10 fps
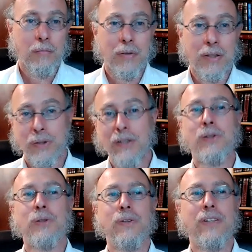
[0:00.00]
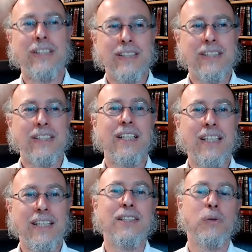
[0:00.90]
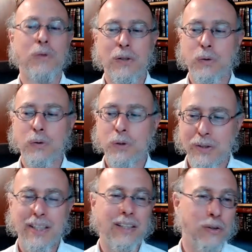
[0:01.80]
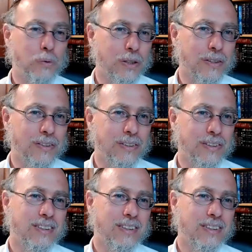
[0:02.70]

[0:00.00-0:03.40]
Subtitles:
But the real truth is that he's the one who's really in the world.